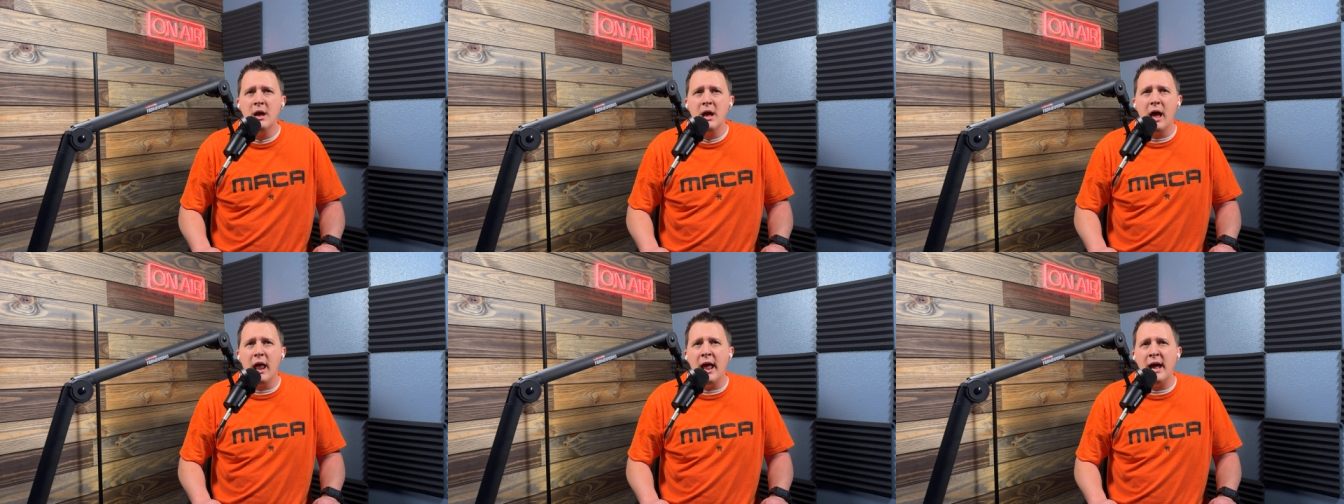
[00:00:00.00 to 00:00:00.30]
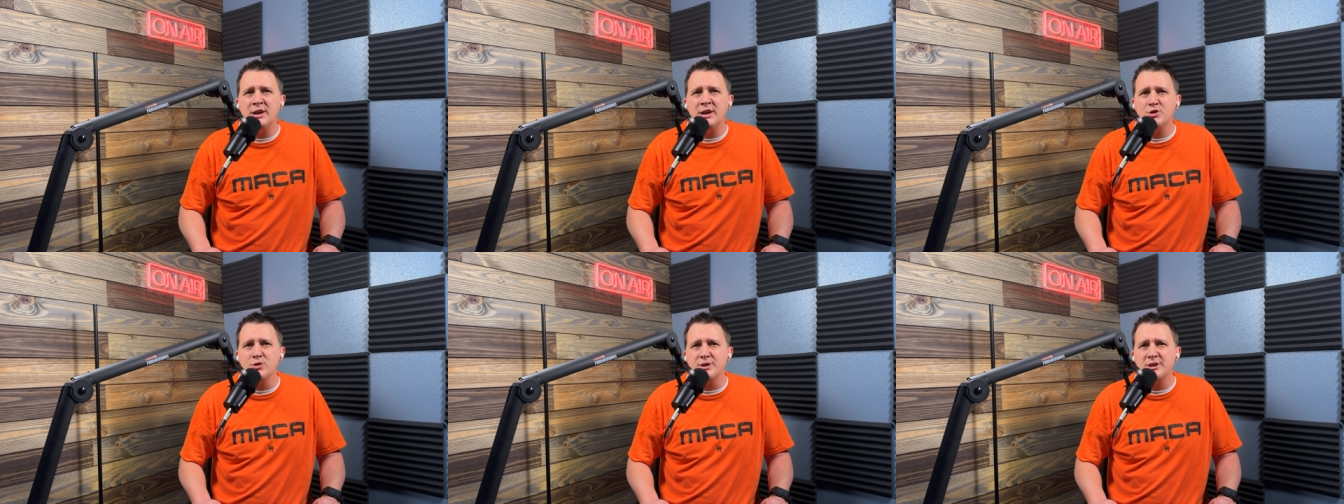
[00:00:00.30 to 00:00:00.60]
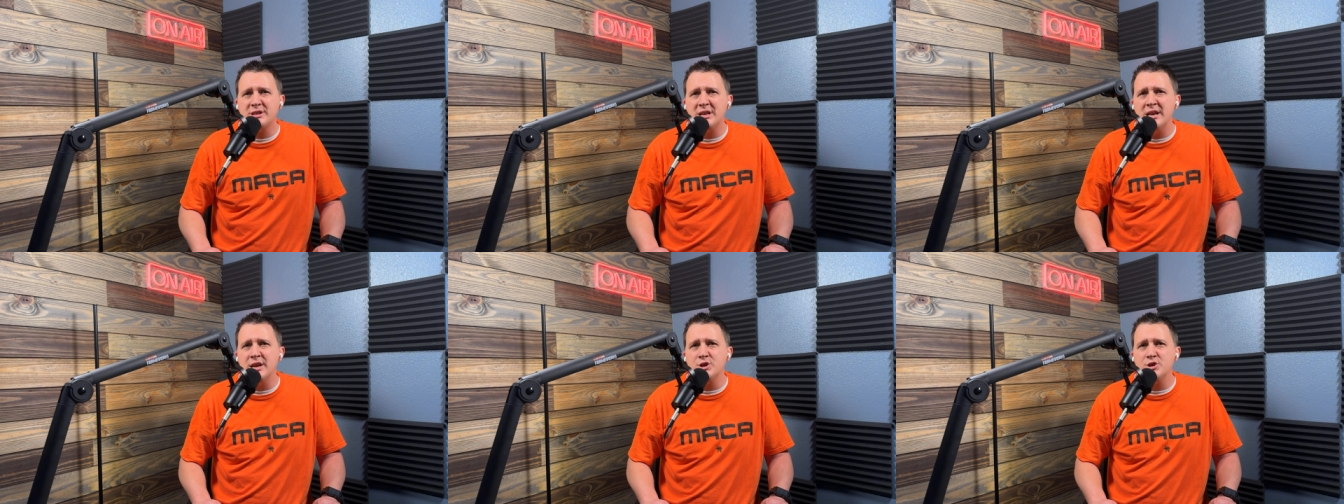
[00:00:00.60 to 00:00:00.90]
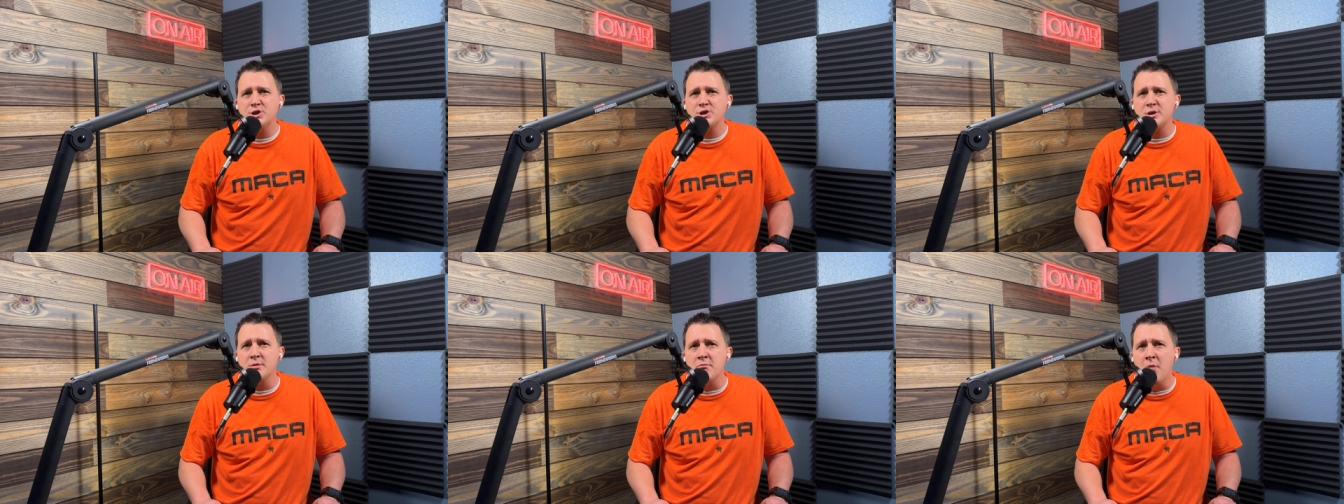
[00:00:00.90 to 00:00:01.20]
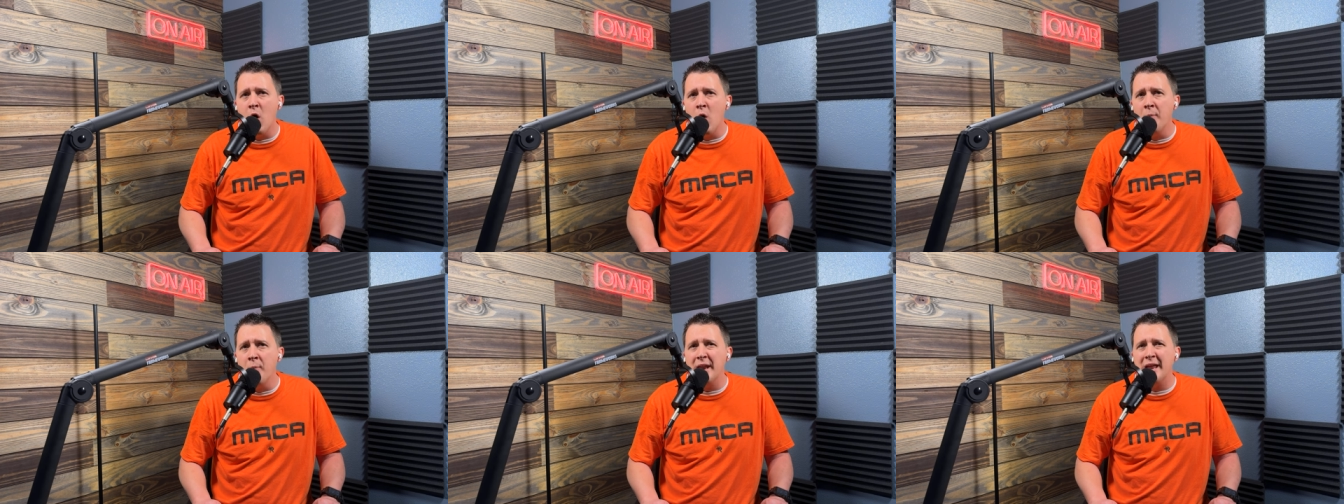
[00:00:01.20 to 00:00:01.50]
And as you'll see in just a
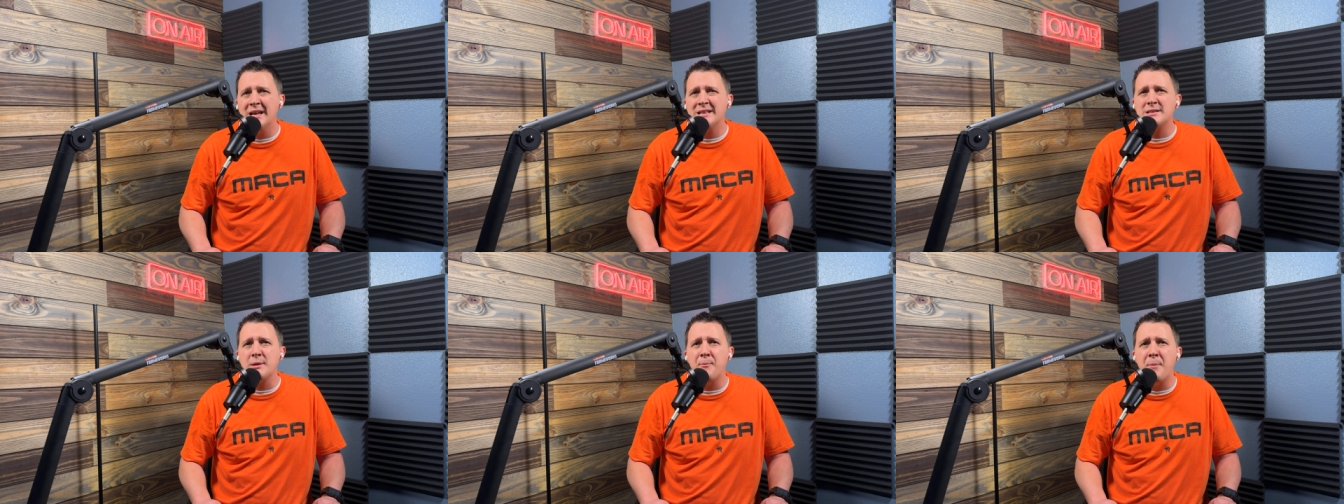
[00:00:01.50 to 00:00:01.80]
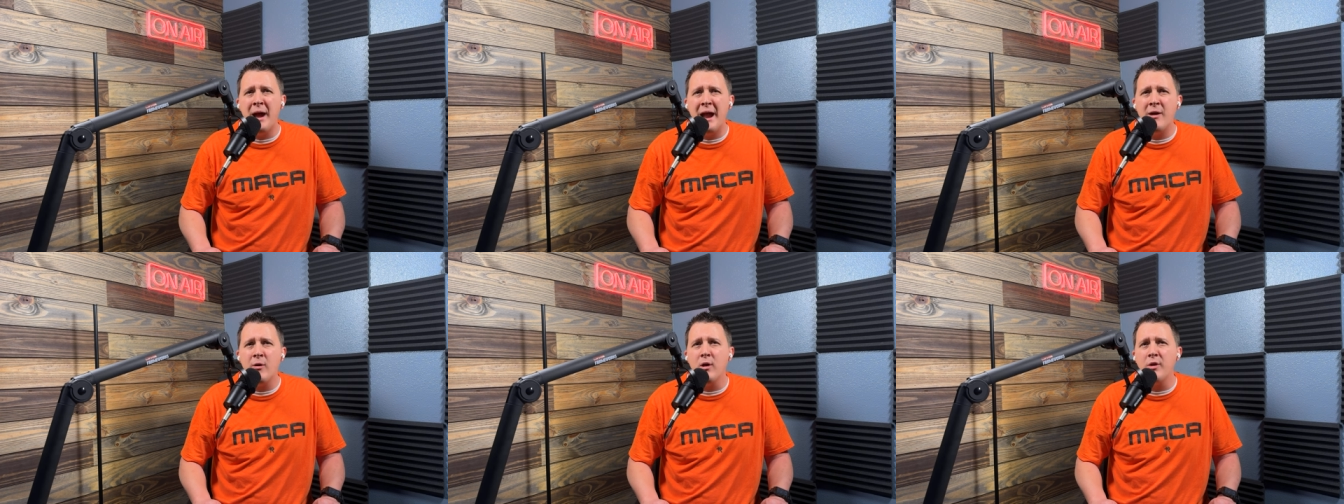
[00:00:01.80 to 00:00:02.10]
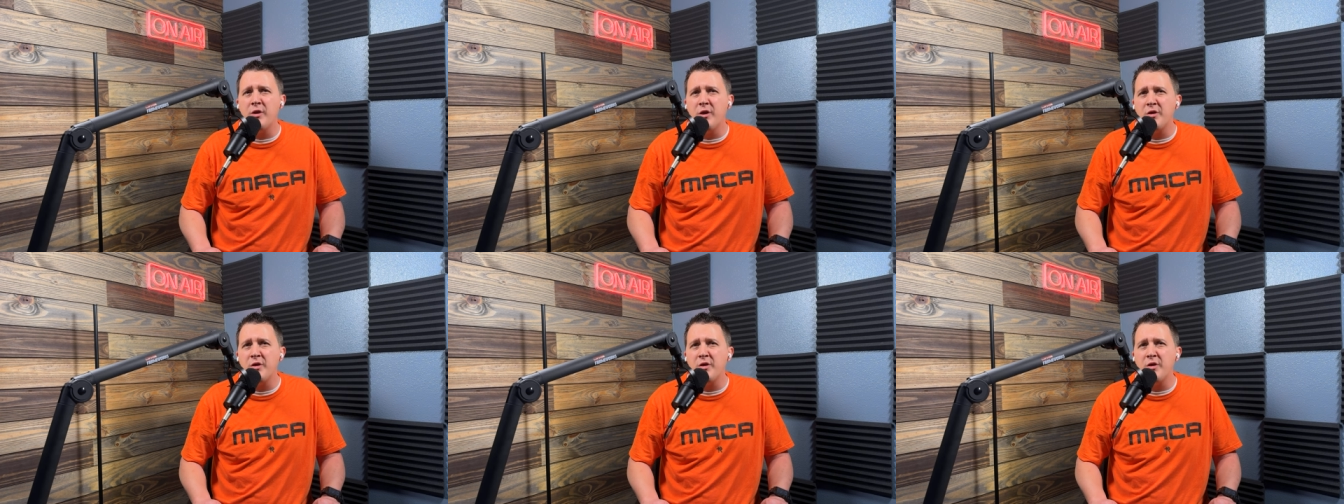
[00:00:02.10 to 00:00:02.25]
moment, it's apparent